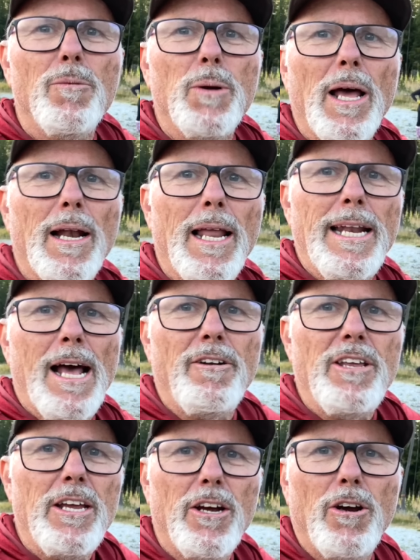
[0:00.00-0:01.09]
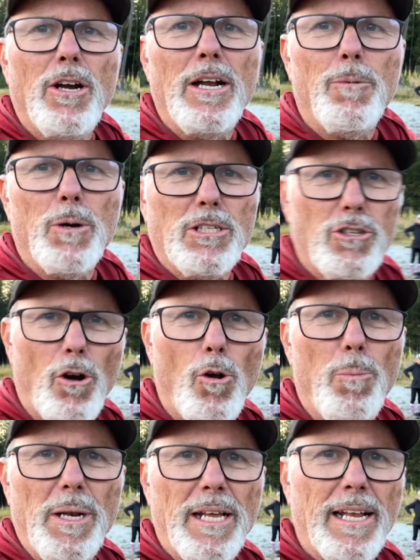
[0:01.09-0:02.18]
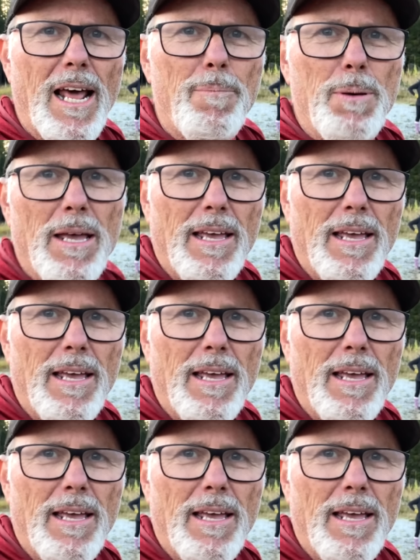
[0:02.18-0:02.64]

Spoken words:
We got it laid out here, and we're going to start opening it up